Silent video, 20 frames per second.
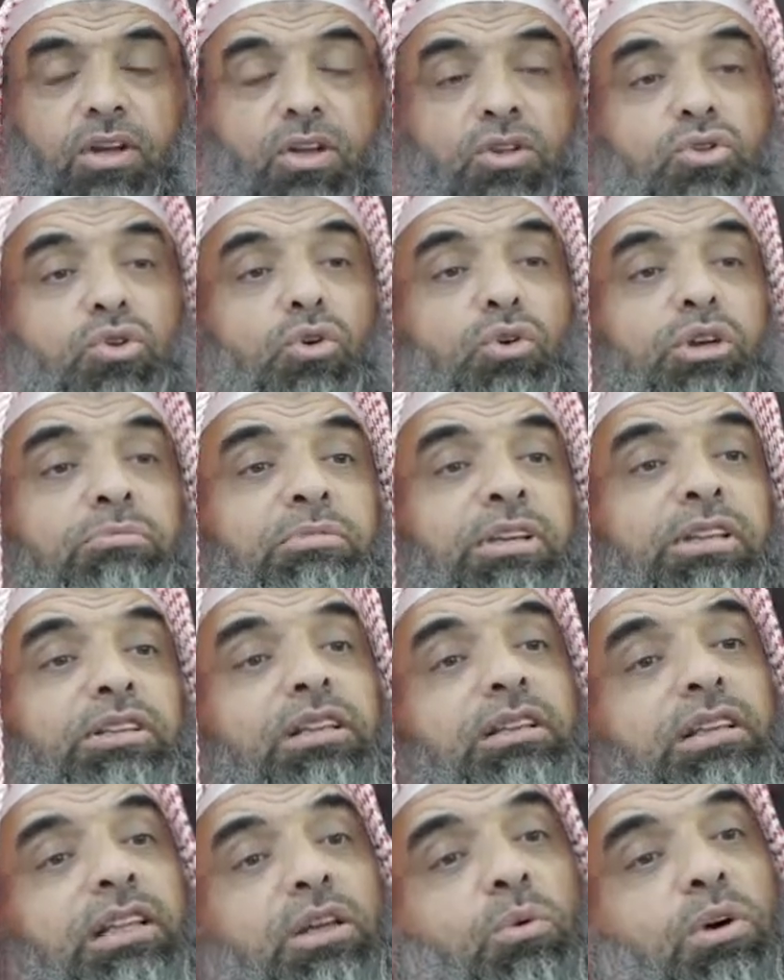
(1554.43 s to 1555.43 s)
So
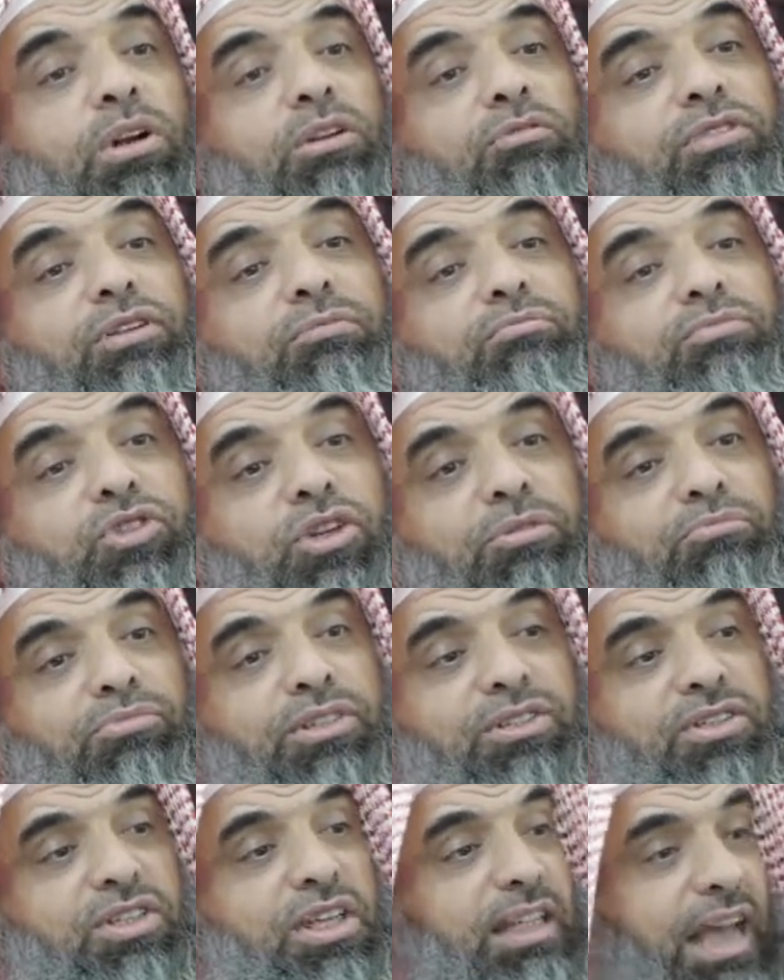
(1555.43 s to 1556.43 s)
immediately one of them jumped
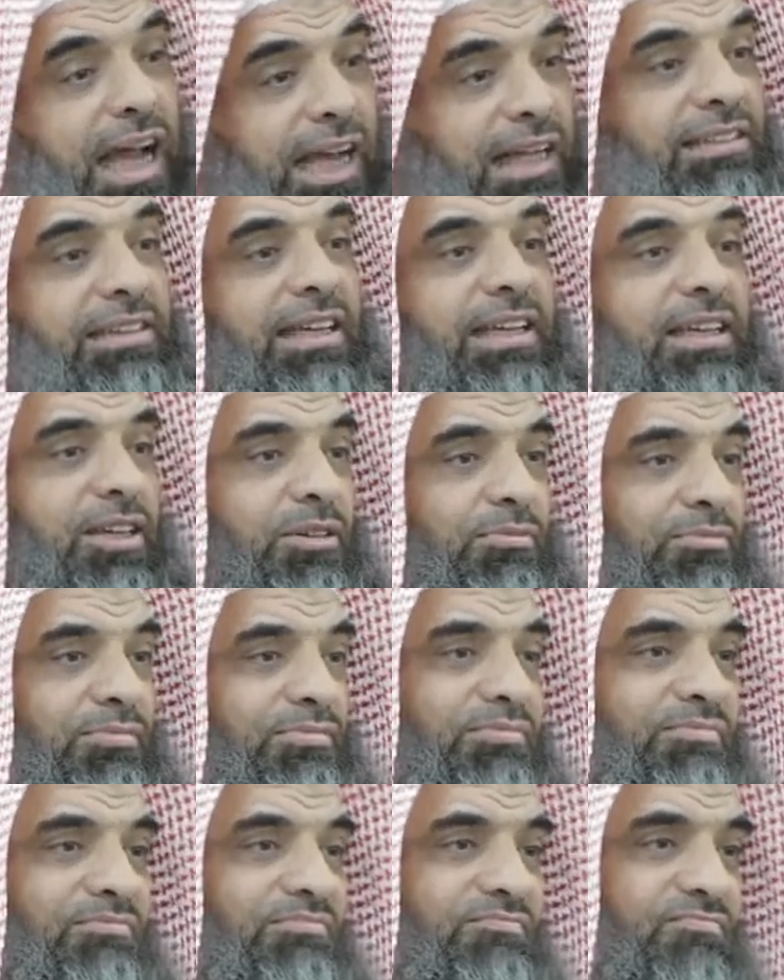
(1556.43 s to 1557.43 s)
and said, I'll take him.
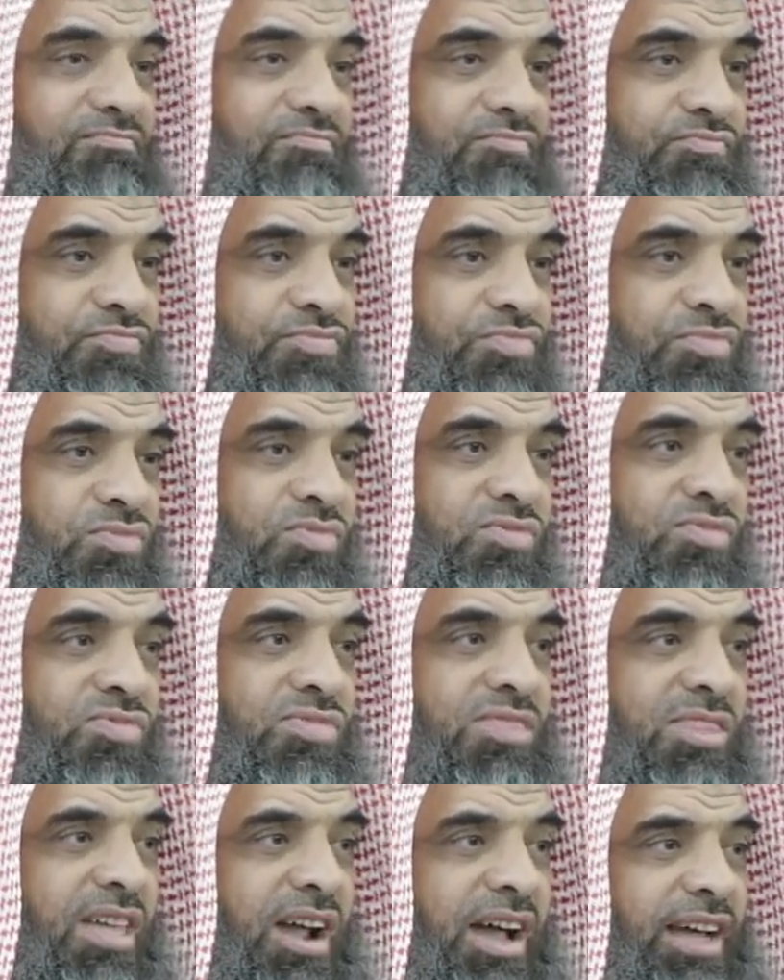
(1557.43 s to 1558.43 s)

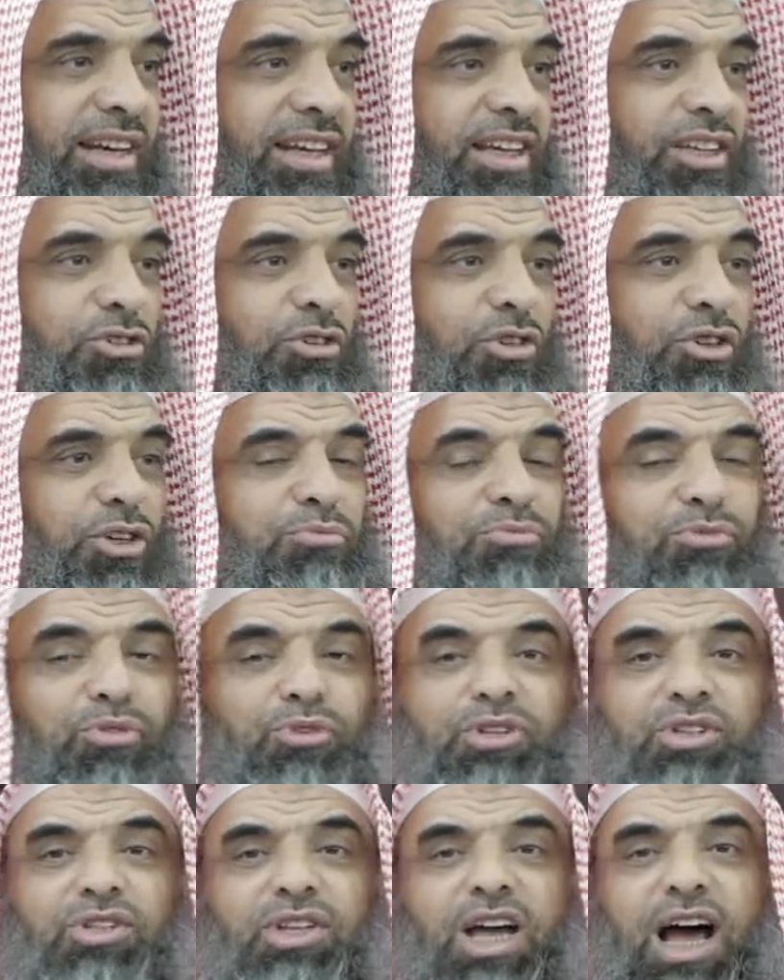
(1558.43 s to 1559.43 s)
And he took him
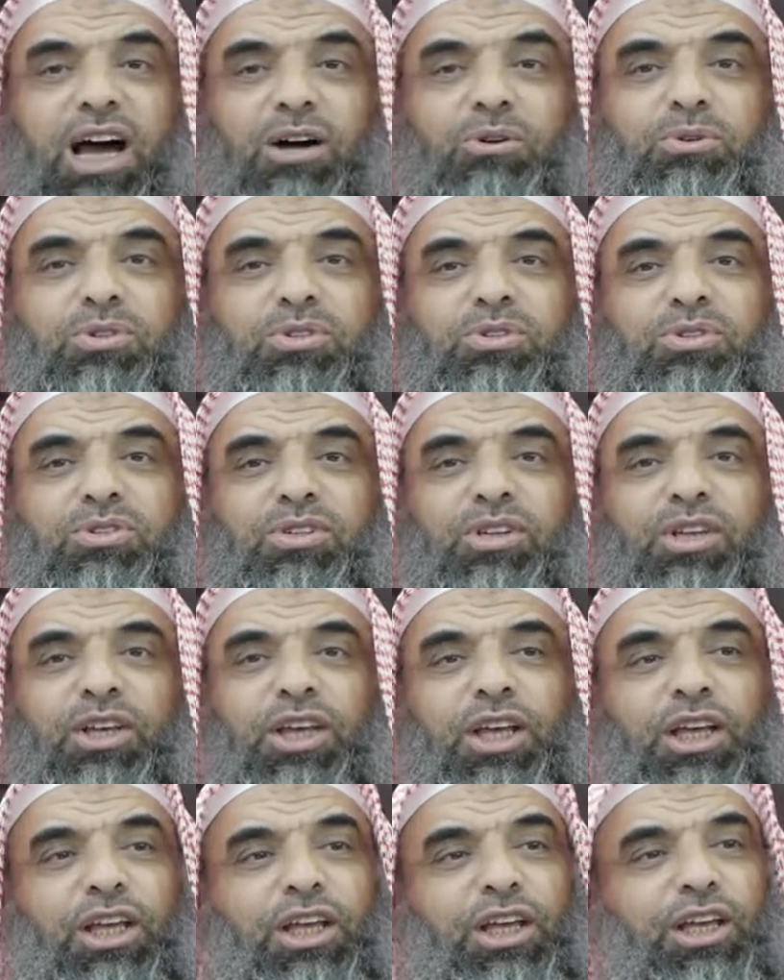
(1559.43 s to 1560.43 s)
to his house.
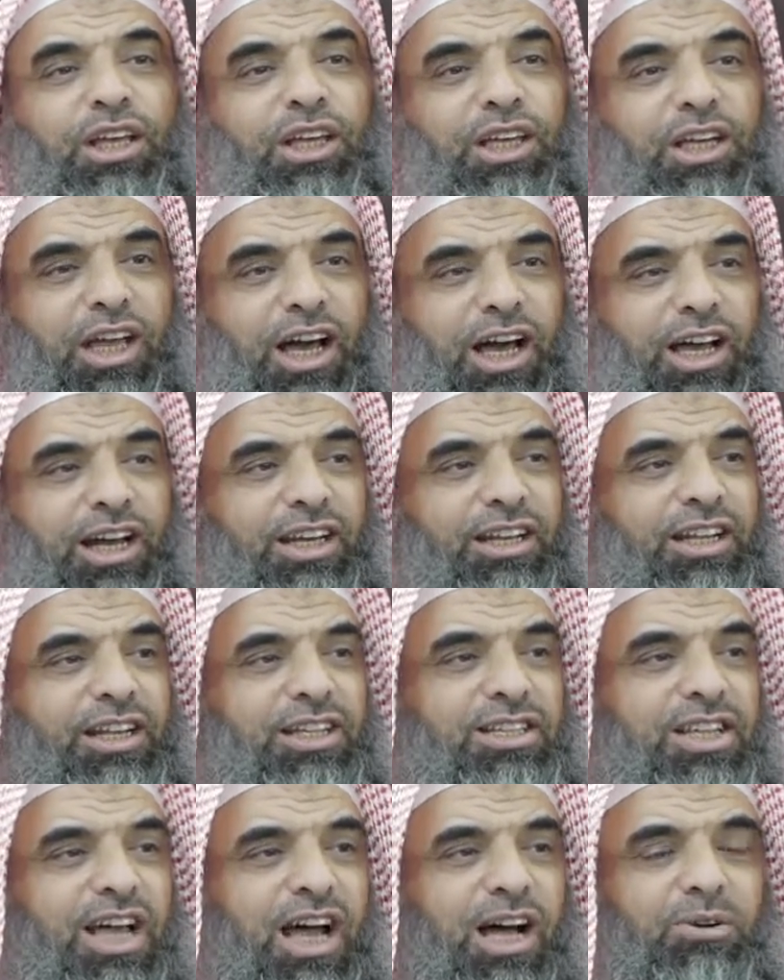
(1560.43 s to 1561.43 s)
He got in
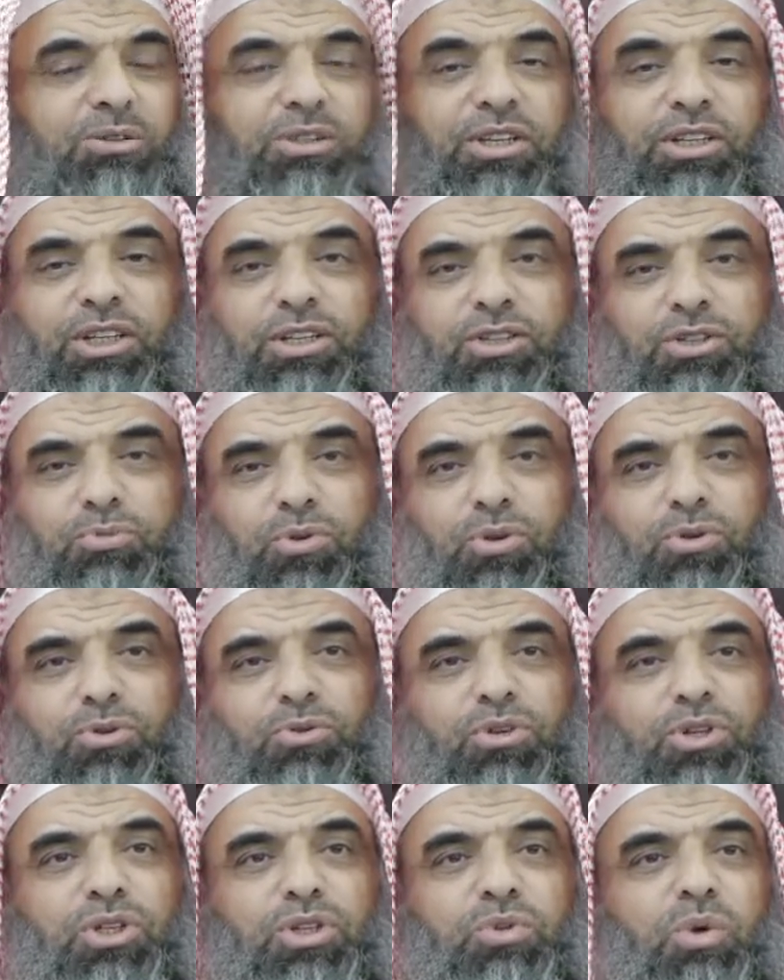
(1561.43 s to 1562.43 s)
his house and he spoke
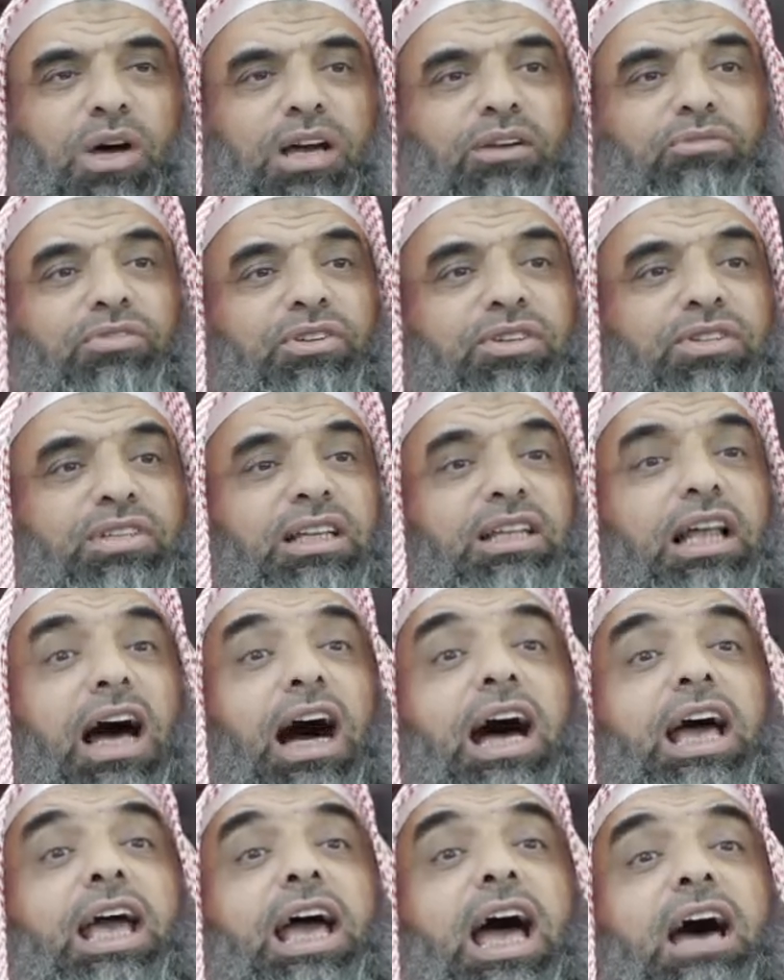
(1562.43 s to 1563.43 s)
to his wife. He said,
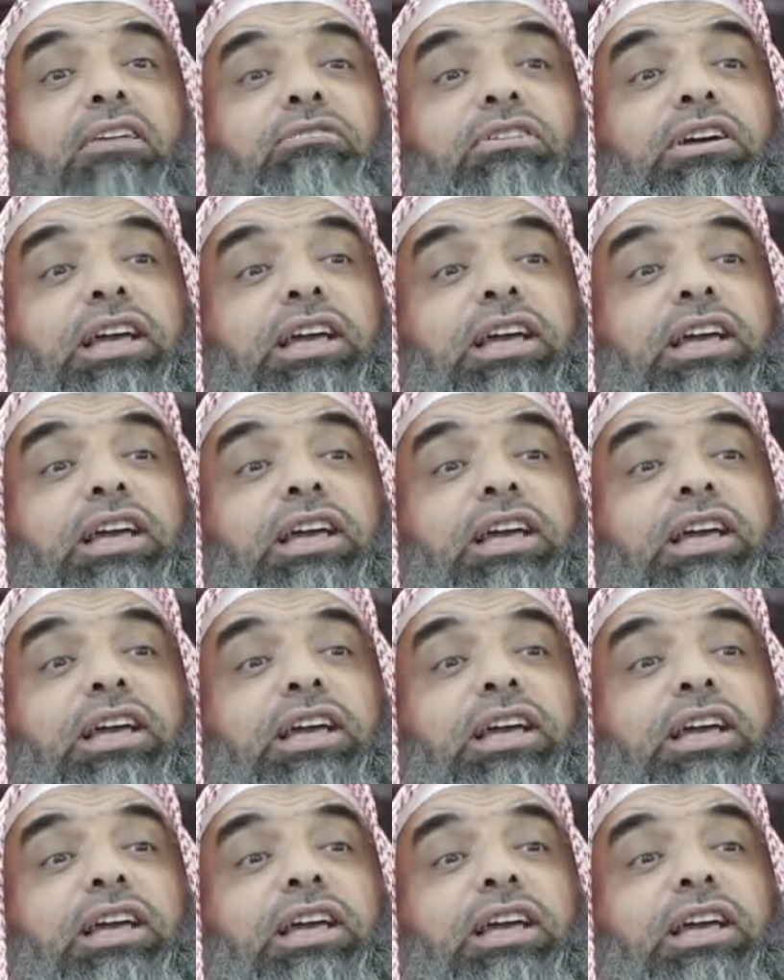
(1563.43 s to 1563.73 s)
I have a